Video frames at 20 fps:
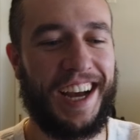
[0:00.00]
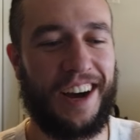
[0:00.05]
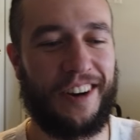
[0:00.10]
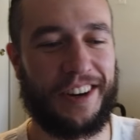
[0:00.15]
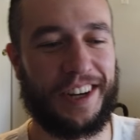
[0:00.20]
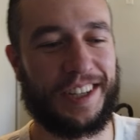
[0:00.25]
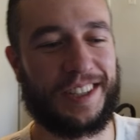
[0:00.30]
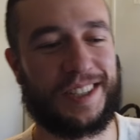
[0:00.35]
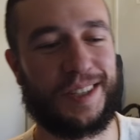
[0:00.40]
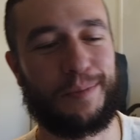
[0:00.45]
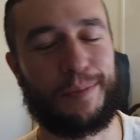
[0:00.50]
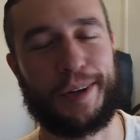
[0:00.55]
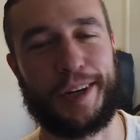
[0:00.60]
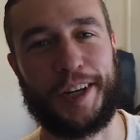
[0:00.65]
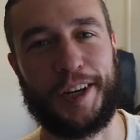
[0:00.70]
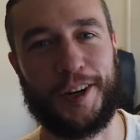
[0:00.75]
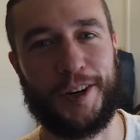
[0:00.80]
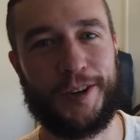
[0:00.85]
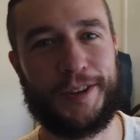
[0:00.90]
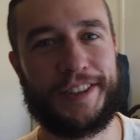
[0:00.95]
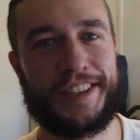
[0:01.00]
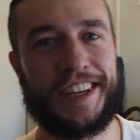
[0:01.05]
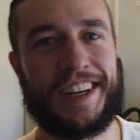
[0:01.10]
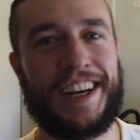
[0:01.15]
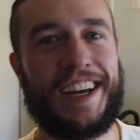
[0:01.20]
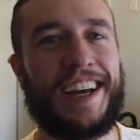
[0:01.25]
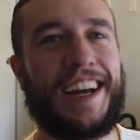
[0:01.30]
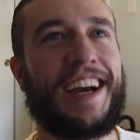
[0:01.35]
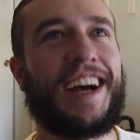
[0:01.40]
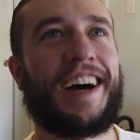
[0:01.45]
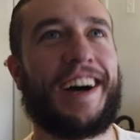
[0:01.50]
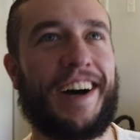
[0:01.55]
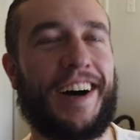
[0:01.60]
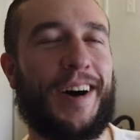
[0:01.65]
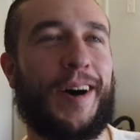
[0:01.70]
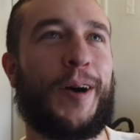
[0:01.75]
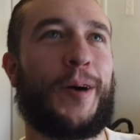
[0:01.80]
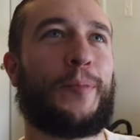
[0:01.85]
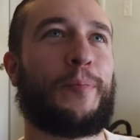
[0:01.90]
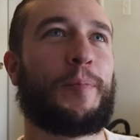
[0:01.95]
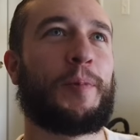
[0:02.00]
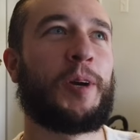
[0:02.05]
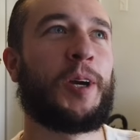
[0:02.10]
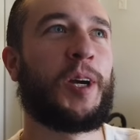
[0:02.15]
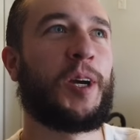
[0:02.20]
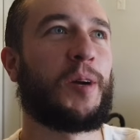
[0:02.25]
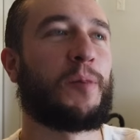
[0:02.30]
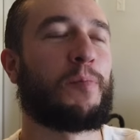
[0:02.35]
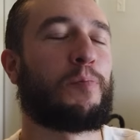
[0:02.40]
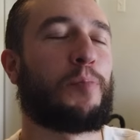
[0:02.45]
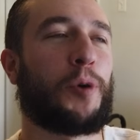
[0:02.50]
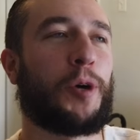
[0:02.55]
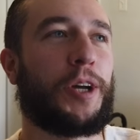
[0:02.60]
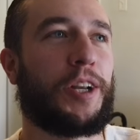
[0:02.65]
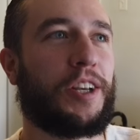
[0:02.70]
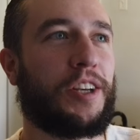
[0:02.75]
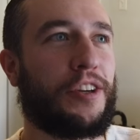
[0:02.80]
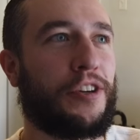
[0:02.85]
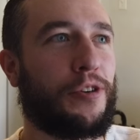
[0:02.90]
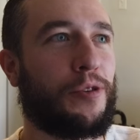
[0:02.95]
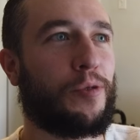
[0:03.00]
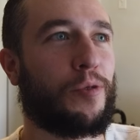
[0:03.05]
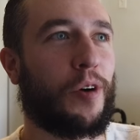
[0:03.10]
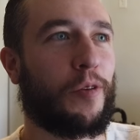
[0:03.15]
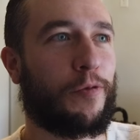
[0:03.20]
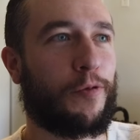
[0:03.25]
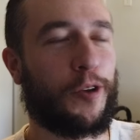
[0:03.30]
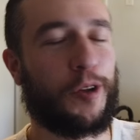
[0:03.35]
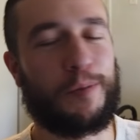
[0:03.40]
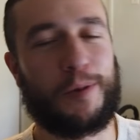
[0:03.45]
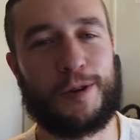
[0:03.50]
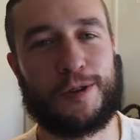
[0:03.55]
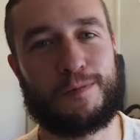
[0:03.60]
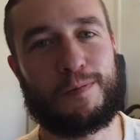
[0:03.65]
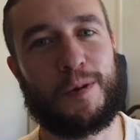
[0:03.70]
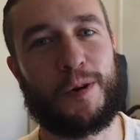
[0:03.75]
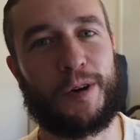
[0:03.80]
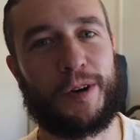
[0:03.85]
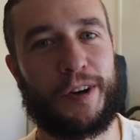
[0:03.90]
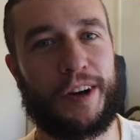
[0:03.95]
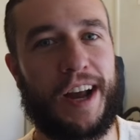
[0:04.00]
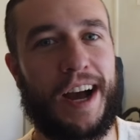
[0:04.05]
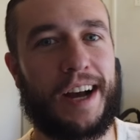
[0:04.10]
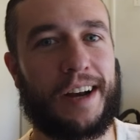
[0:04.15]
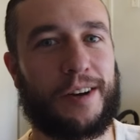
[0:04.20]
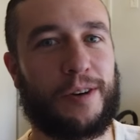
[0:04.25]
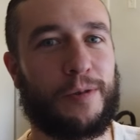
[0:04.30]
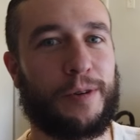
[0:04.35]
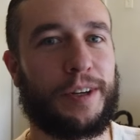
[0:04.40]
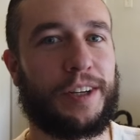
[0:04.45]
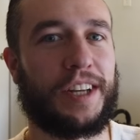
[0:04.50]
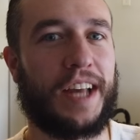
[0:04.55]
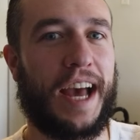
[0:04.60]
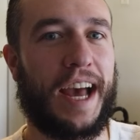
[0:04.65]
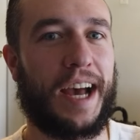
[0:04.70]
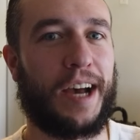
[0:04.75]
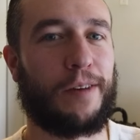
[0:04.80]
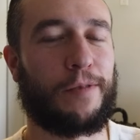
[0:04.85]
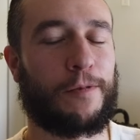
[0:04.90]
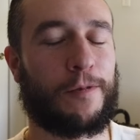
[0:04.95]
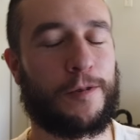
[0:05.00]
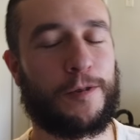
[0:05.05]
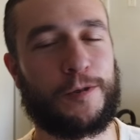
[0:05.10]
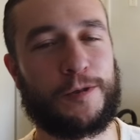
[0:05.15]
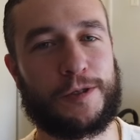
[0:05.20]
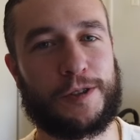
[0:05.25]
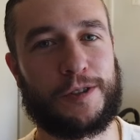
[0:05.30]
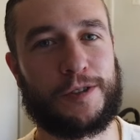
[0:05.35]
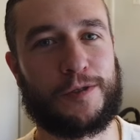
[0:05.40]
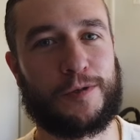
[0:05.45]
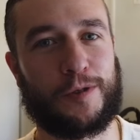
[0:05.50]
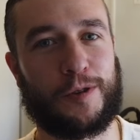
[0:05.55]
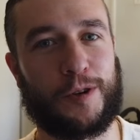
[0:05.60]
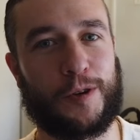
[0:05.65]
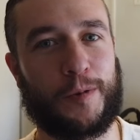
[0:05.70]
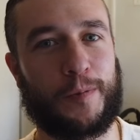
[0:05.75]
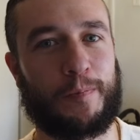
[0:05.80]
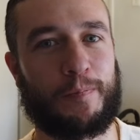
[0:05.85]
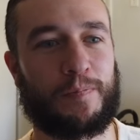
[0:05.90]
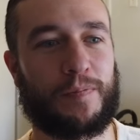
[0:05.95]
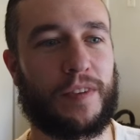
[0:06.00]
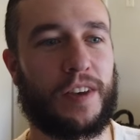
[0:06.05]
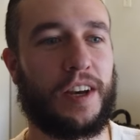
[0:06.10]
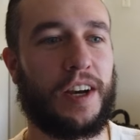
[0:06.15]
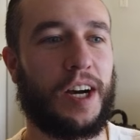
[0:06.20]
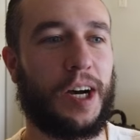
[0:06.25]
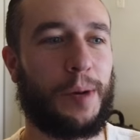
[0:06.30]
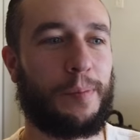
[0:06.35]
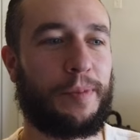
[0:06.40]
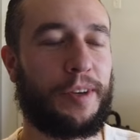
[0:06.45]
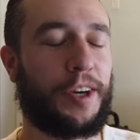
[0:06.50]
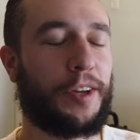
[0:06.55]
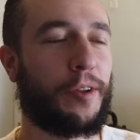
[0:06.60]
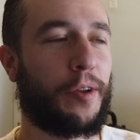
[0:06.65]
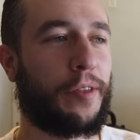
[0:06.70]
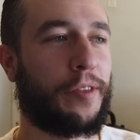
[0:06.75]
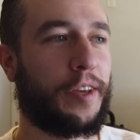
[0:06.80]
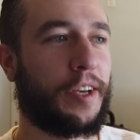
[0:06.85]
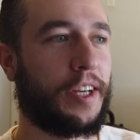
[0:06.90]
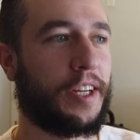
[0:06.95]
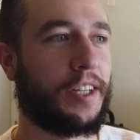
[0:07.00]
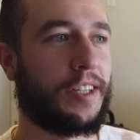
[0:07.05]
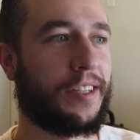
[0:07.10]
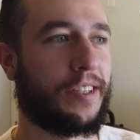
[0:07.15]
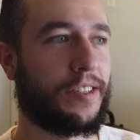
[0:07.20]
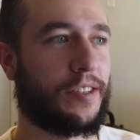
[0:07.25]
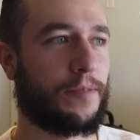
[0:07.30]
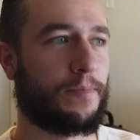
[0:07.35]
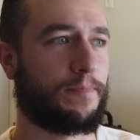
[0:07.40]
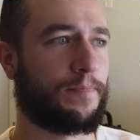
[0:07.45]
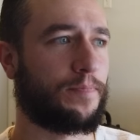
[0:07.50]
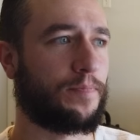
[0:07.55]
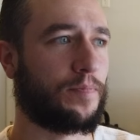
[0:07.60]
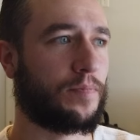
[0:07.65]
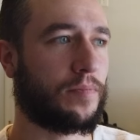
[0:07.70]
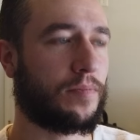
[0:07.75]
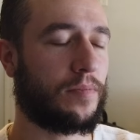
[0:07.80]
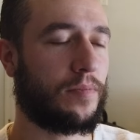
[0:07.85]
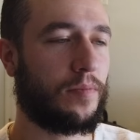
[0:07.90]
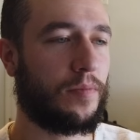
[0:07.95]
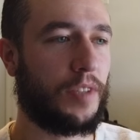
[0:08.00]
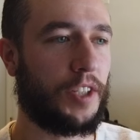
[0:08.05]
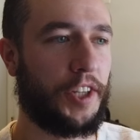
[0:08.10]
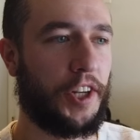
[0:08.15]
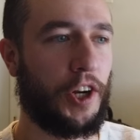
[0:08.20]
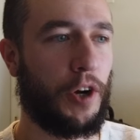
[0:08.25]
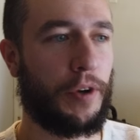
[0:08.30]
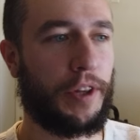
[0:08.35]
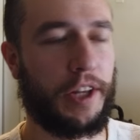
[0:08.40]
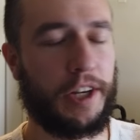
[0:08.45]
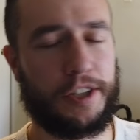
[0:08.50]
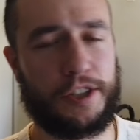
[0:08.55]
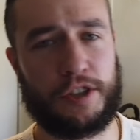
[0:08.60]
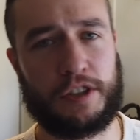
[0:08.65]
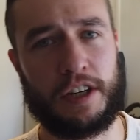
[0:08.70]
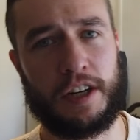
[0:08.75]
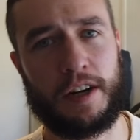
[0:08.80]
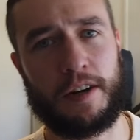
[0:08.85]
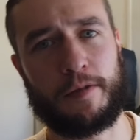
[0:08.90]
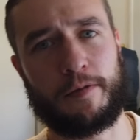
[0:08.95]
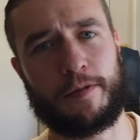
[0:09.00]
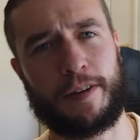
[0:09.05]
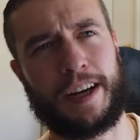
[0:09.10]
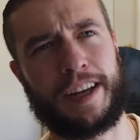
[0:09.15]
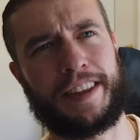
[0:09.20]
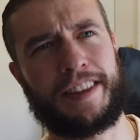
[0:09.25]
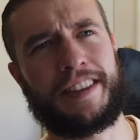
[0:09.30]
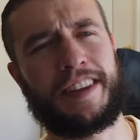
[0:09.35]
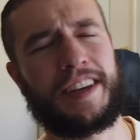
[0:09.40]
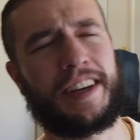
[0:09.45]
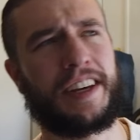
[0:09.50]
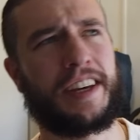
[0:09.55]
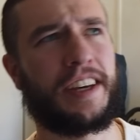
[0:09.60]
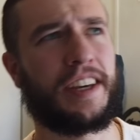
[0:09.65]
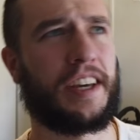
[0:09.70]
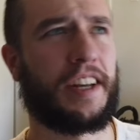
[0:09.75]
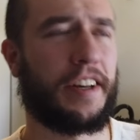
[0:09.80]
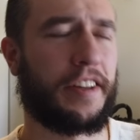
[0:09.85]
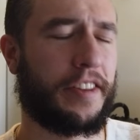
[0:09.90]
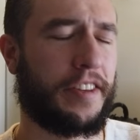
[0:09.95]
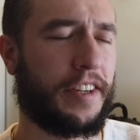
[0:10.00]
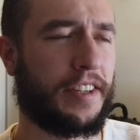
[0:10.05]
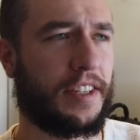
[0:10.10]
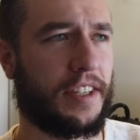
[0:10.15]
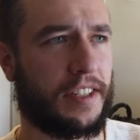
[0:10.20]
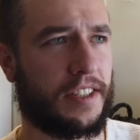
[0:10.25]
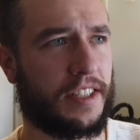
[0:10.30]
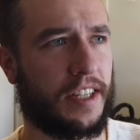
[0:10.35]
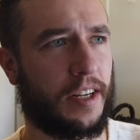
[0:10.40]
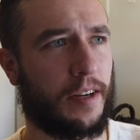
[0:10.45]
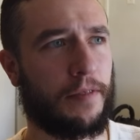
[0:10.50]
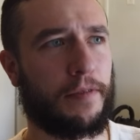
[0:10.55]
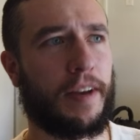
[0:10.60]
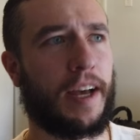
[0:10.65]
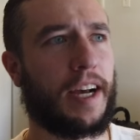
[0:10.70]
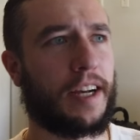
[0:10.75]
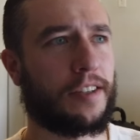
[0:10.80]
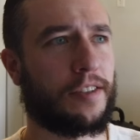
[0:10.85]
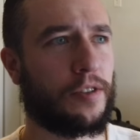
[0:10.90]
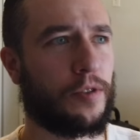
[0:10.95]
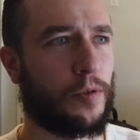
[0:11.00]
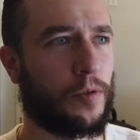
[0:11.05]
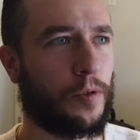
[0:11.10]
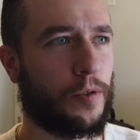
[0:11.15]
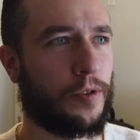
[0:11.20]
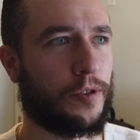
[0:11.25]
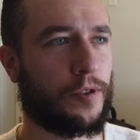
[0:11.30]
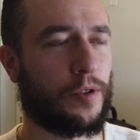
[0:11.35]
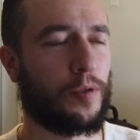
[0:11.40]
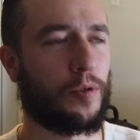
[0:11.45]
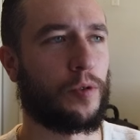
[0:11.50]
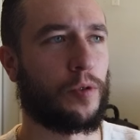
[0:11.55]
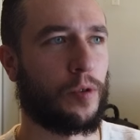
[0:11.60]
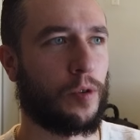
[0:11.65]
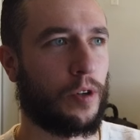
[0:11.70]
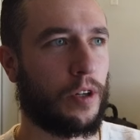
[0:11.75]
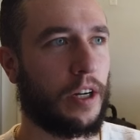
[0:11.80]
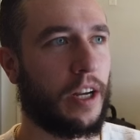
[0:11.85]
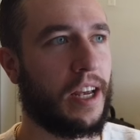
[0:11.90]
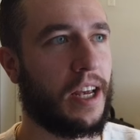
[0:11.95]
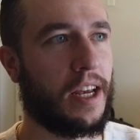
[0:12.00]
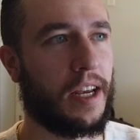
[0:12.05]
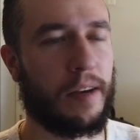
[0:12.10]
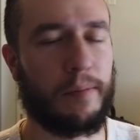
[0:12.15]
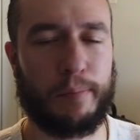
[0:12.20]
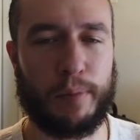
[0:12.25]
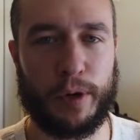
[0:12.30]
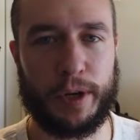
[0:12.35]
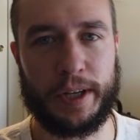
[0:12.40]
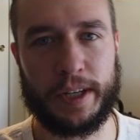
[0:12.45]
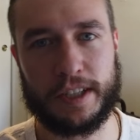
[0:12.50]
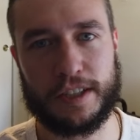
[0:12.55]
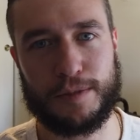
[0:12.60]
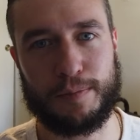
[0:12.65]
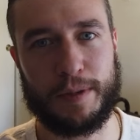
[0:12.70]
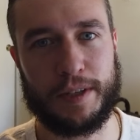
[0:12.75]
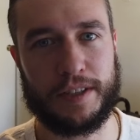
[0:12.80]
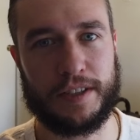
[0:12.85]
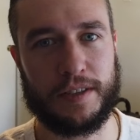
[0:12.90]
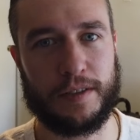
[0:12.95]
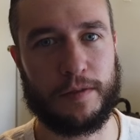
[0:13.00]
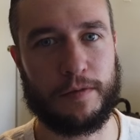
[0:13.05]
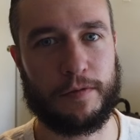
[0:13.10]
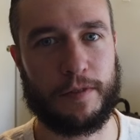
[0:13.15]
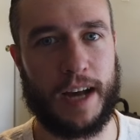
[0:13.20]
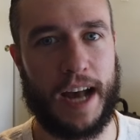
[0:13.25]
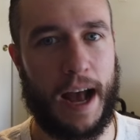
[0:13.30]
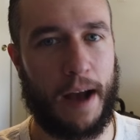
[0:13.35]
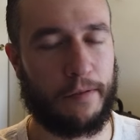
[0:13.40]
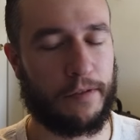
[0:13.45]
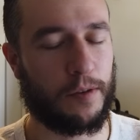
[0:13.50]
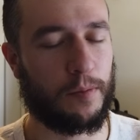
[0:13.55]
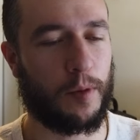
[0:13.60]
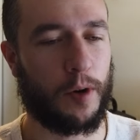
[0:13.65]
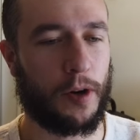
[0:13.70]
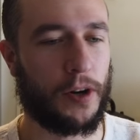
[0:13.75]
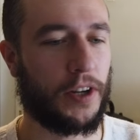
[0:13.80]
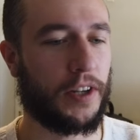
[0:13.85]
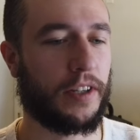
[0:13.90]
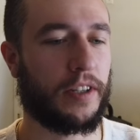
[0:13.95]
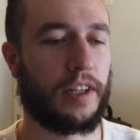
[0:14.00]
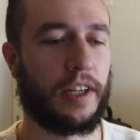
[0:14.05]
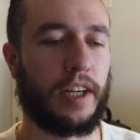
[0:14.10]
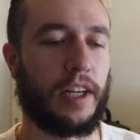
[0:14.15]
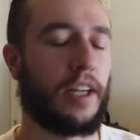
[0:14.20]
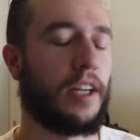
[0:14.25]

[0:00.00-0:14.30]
I'll get somebody hurt. But you, for the most part, are not going to have cruise control. The other thing is, you know, unless you have, I think, an authentic set of X doors or a pretty expensive aftermarket